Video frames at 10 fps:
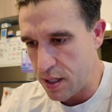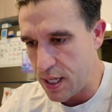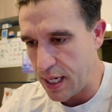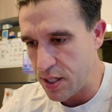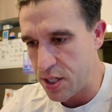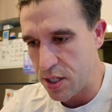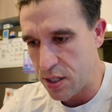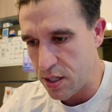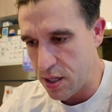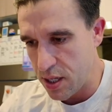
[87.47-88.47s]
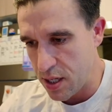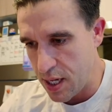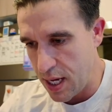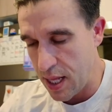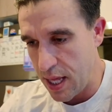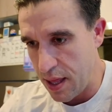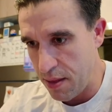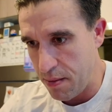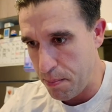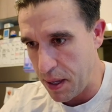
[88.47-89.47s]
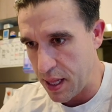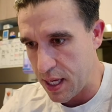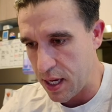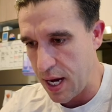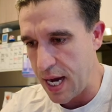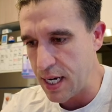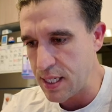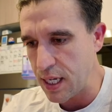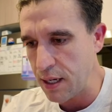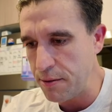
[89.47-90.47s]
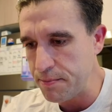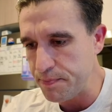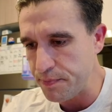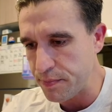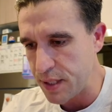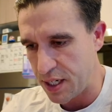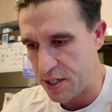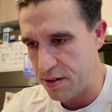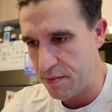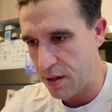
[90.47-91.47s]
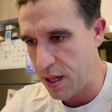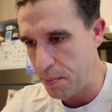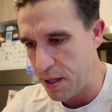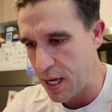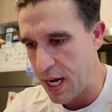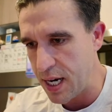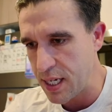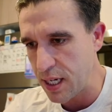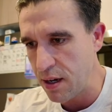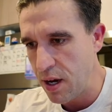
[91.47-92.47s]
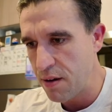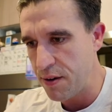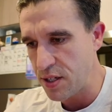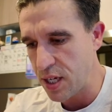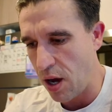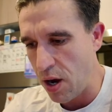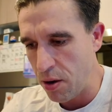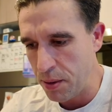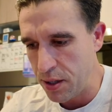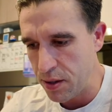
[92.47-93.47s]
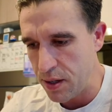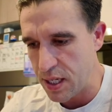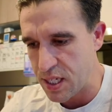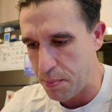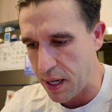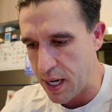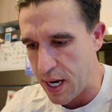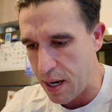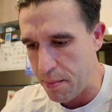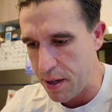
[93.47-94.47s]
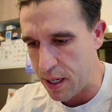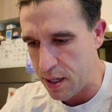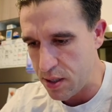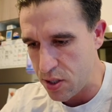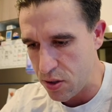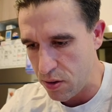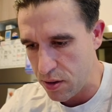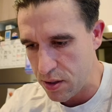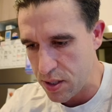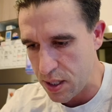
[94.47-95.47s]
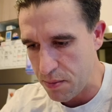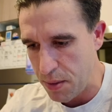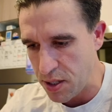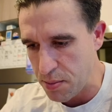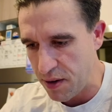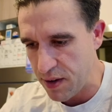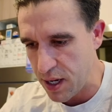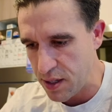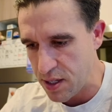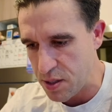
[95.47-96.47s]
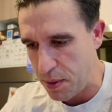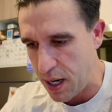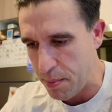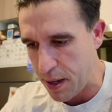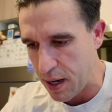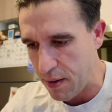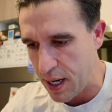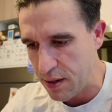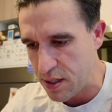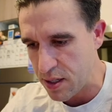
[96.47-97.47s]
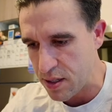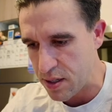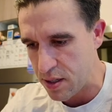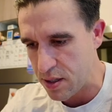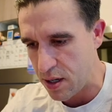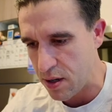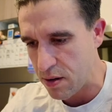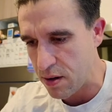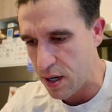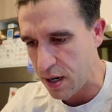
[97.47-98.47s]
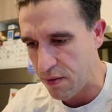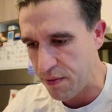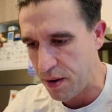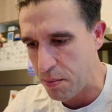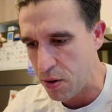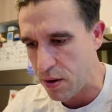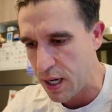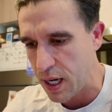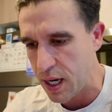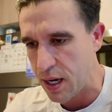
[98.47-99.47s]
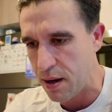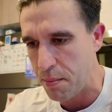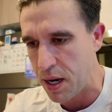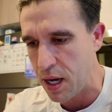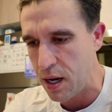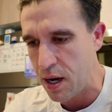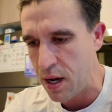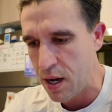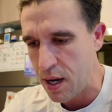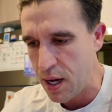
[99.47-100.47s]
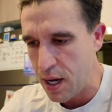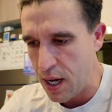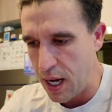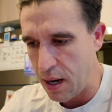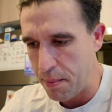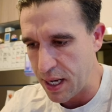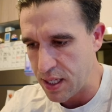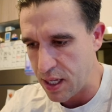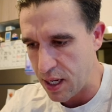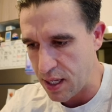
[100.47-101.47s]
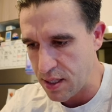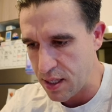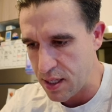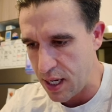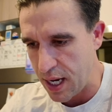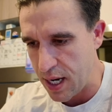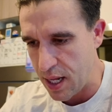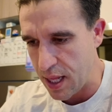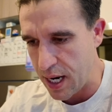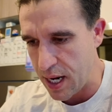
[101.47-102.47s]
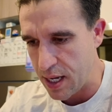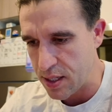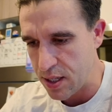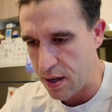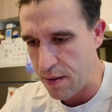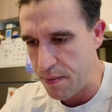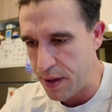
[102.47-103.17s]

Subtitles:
touch the bit that you're editing, touch the clip that you're editing. First thing I normally do is speed it up. It shortens, most of my videos are sped up anyway, just so I can fit more in a minute, and it makes it easier to edit later. So